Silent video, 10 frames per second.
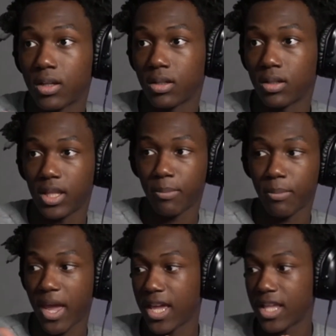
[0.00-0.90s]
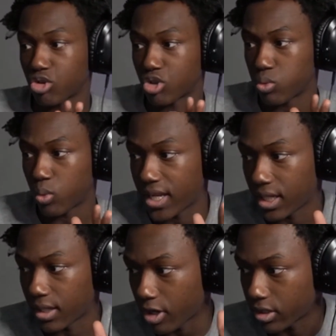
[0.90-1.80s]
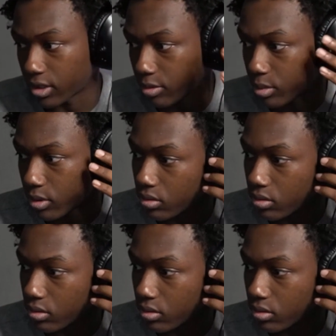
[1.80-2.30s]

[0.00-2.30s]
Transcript: Like my hands are sweating right now, bro.